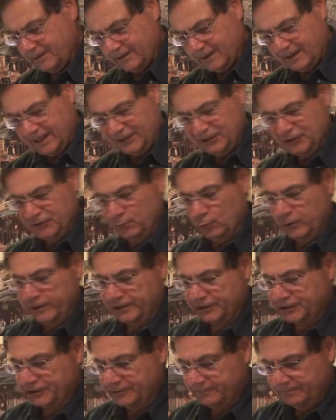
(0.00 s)
I should
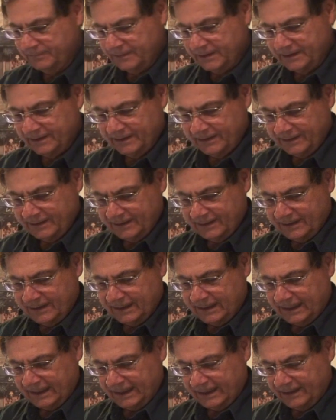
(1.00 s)
wish.
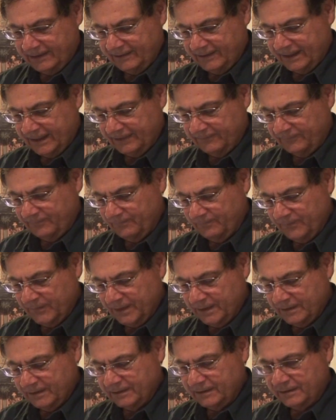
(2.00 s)
And
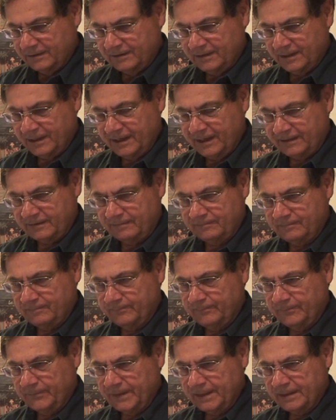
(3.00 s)
to get
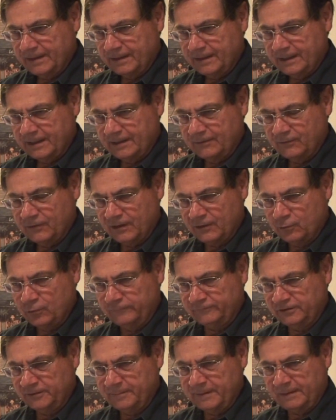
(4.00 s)

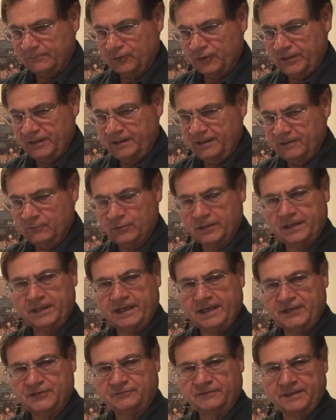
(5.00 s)
equivalent memory here with a
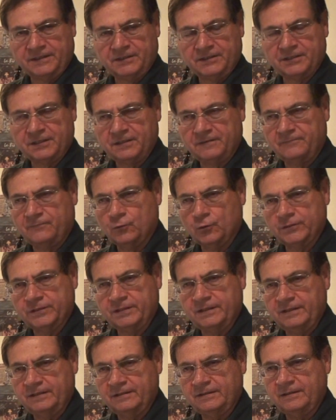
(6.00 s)
cast latency of
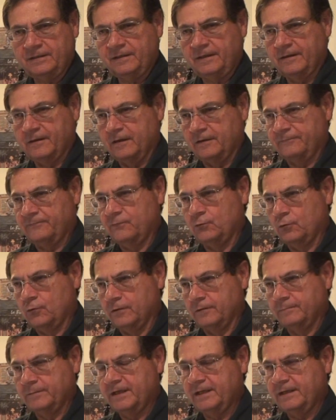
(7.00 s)
14,
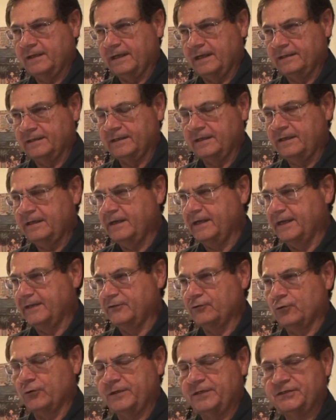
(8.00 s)
DDR4, I think he had
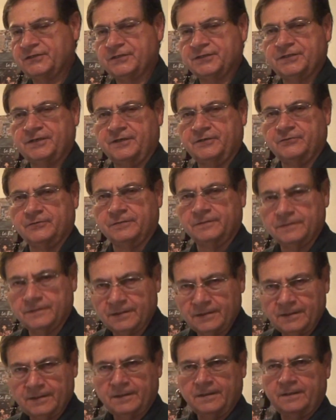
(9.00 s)
3600
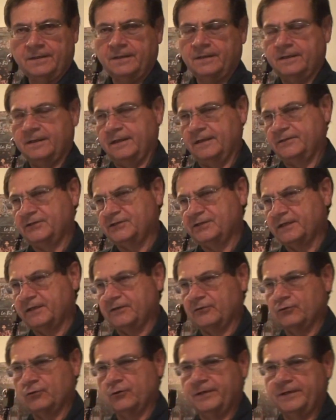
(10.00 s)
instead
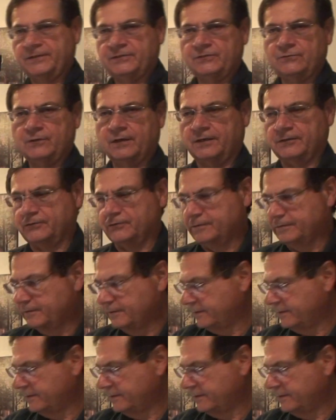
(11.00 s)
of 3200.